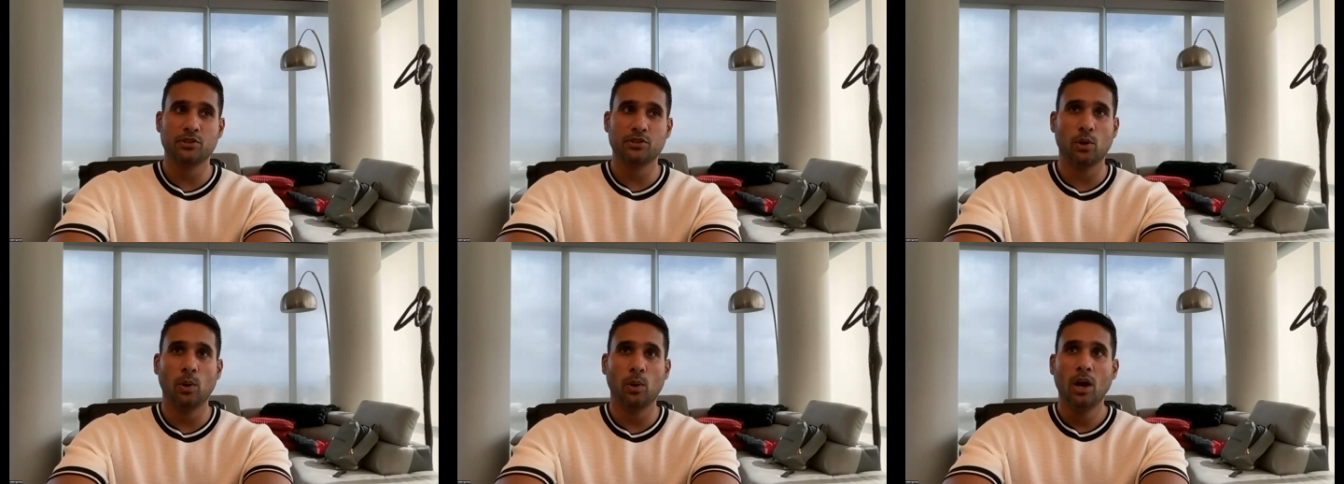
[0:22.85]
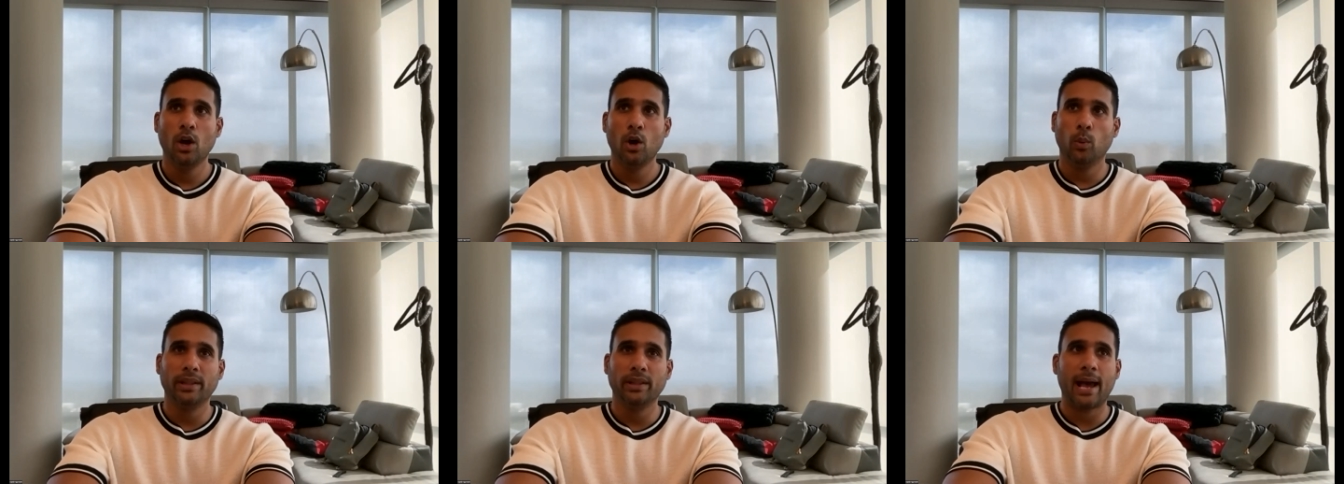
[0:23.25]
So
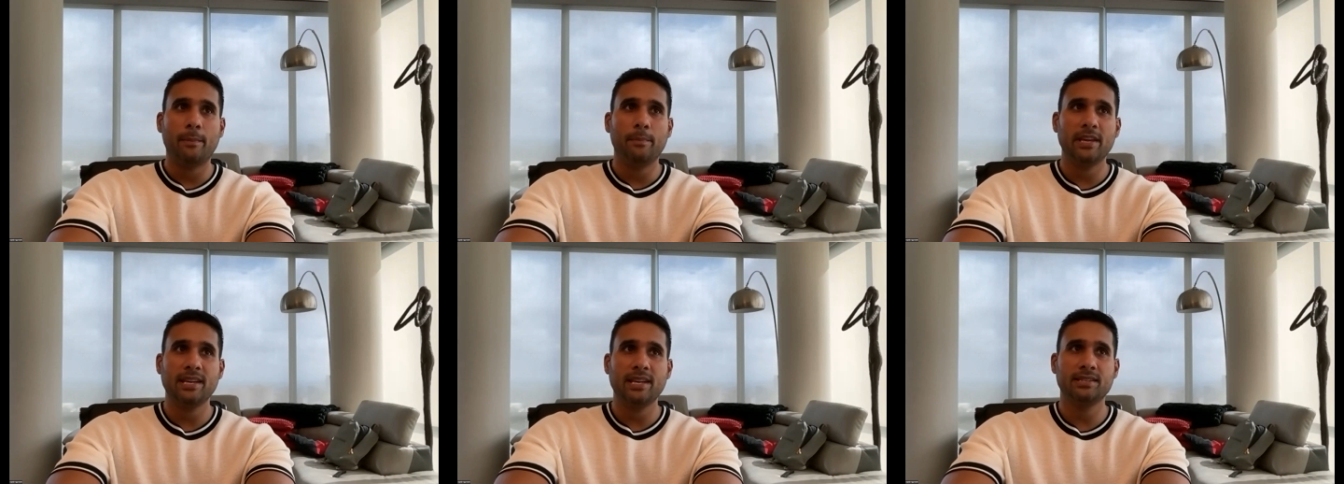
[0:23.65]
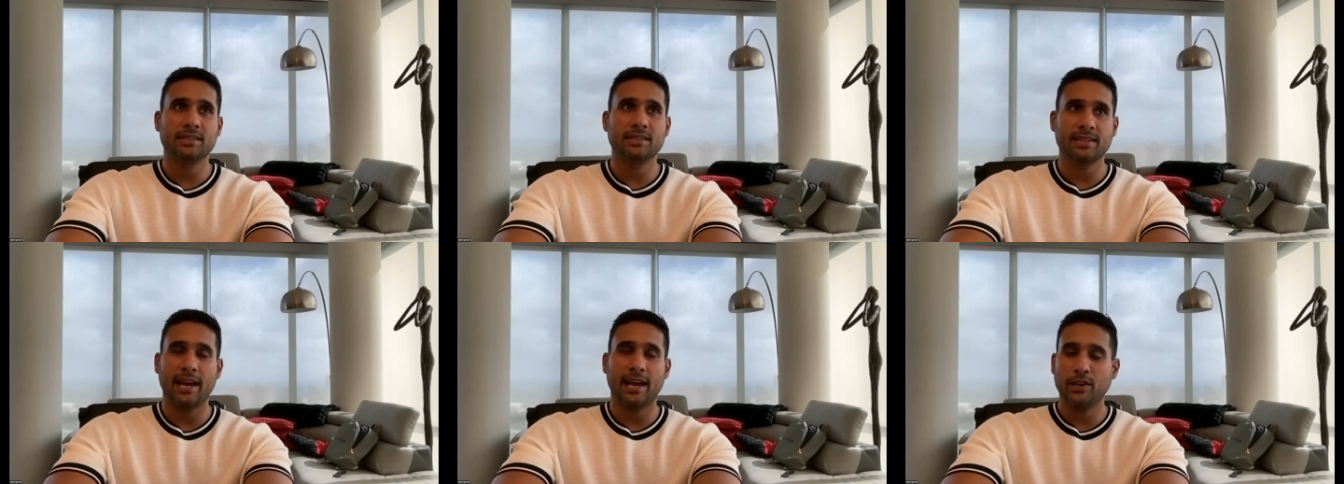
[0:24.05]
what that means
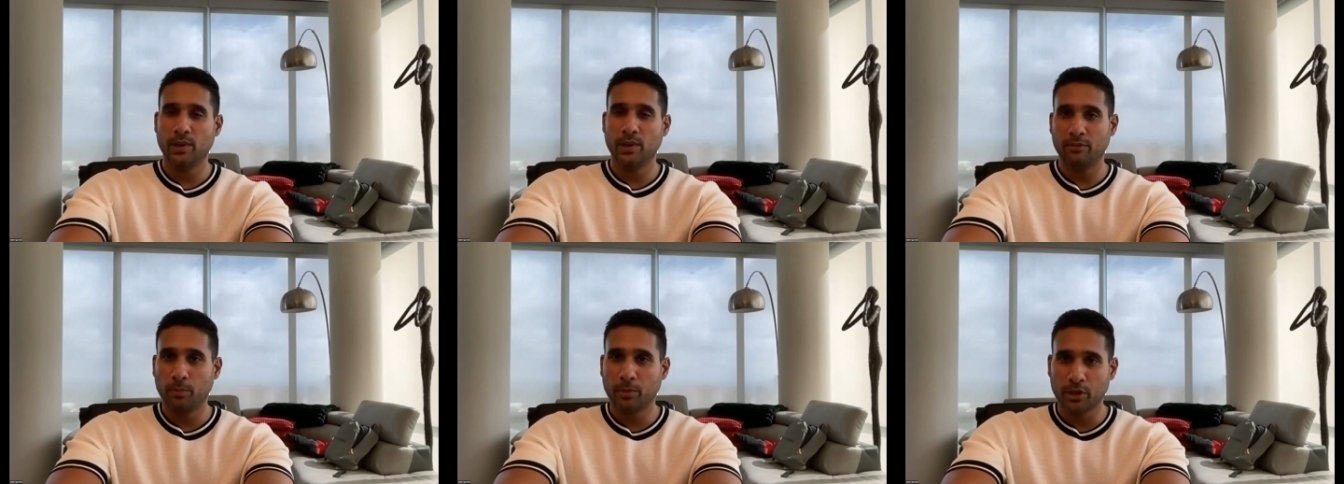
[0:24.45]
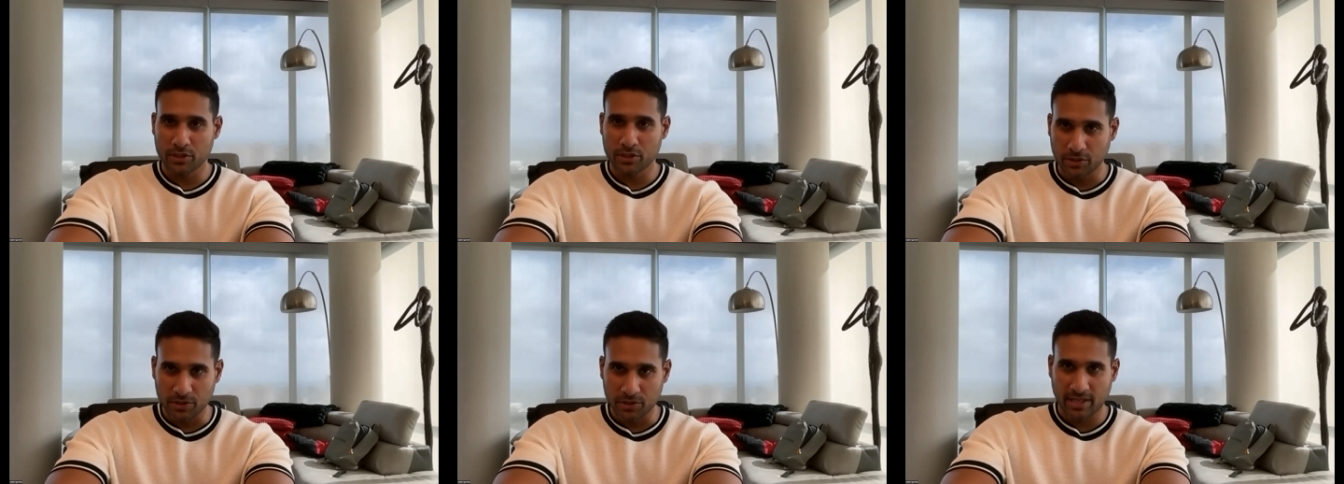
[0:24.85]
is that you have a
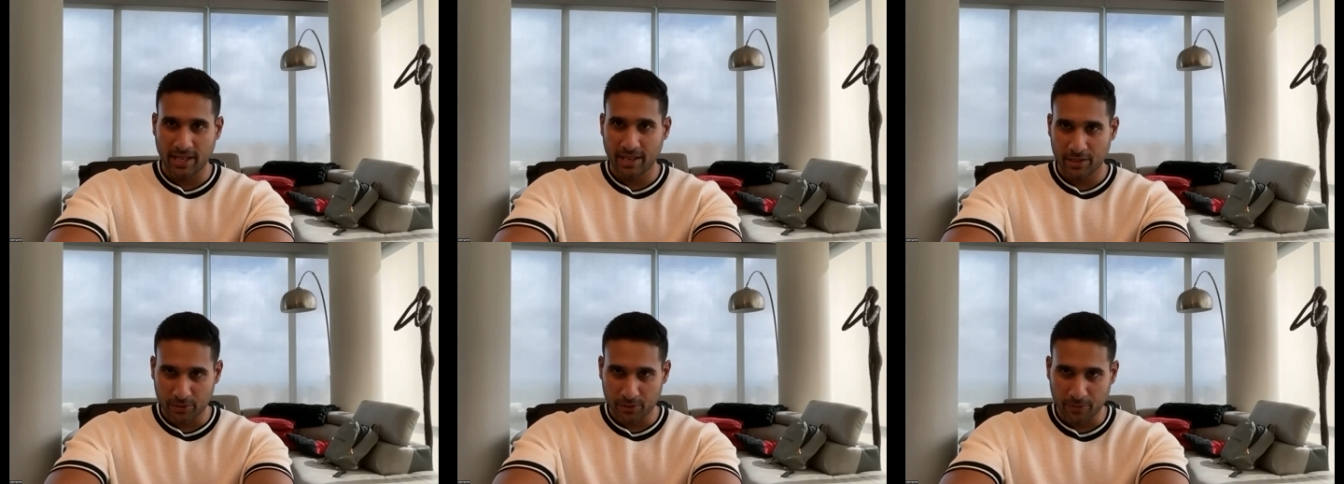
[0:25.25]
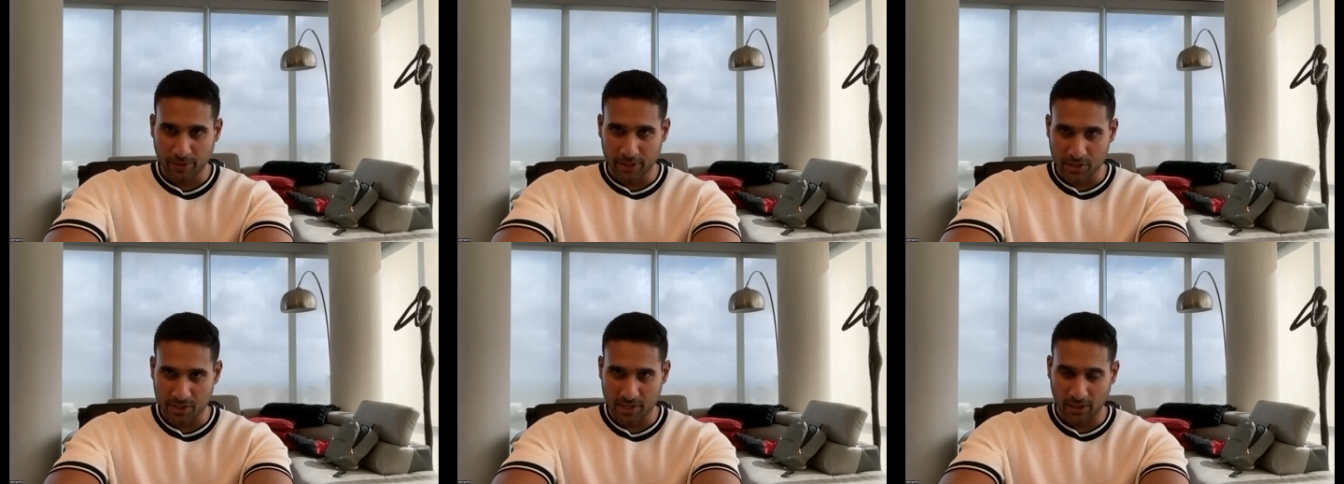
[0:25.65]
personal standard for
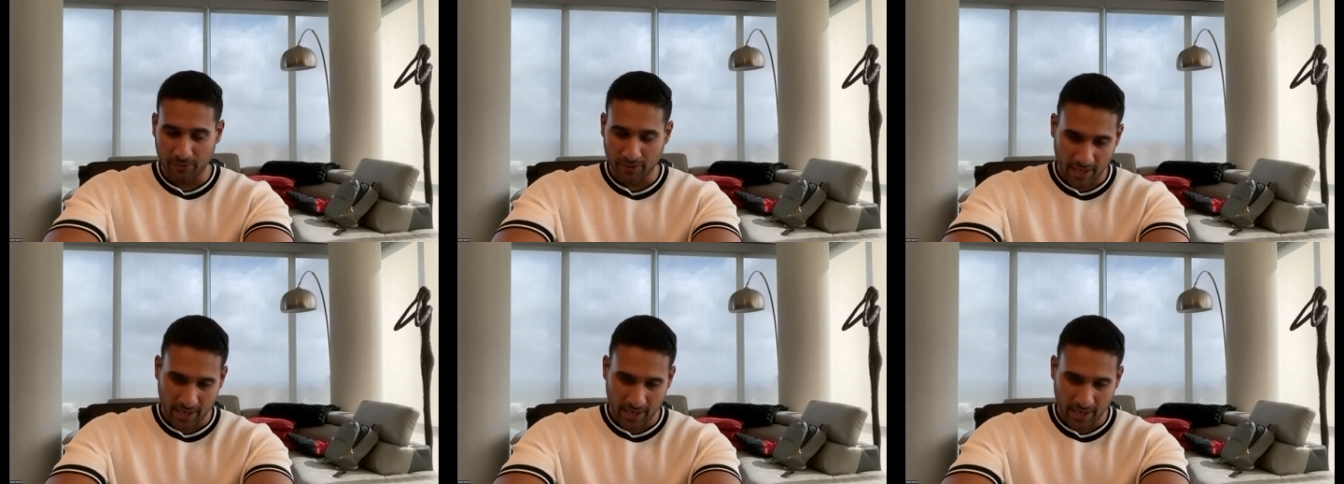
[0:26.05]
yourself.